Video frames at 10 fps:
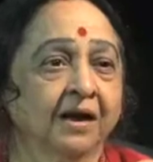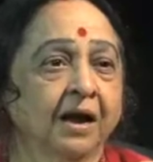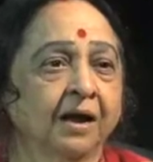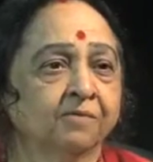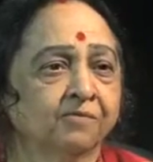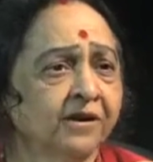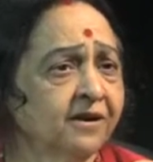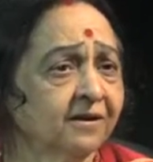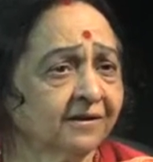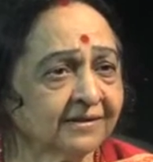I am
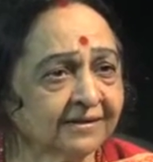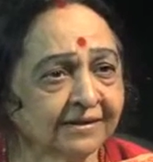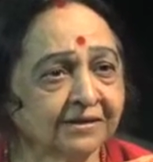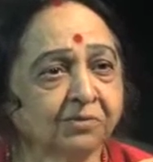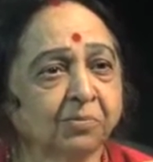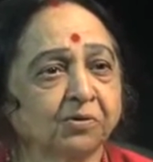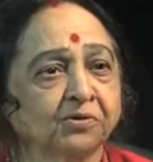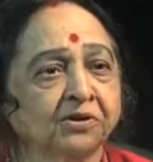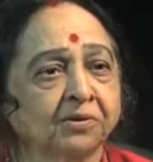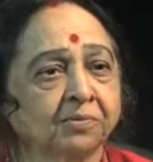very concerned
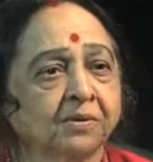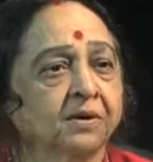about them.